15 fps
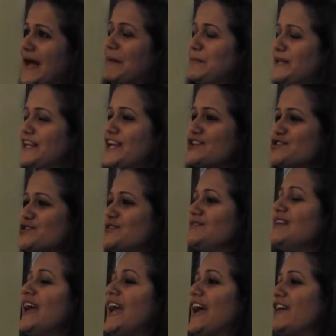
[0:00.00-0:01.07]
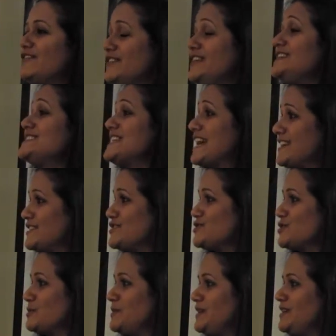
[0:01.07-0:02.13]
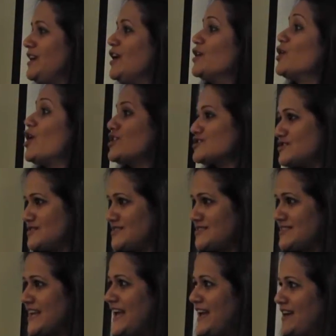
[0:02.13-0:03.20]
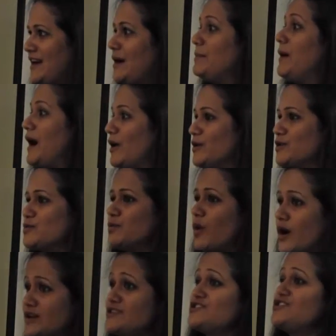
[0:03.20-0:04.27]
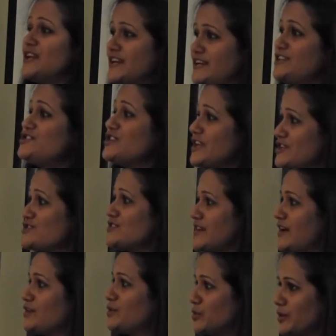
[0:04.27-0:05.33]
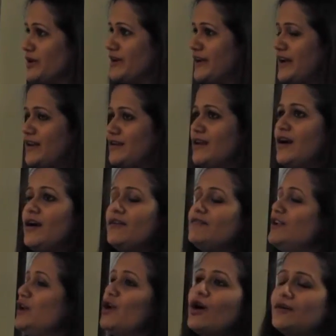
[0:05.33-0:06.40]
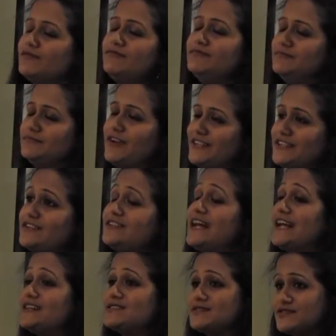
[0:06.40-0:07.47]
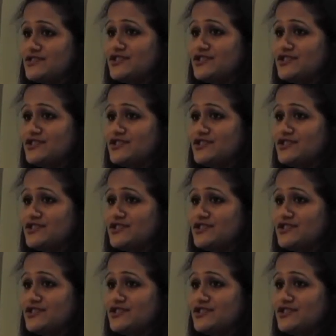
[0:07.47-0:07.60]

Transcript: application, every scientist should be cautious about what genetic change they are doing and will not whether that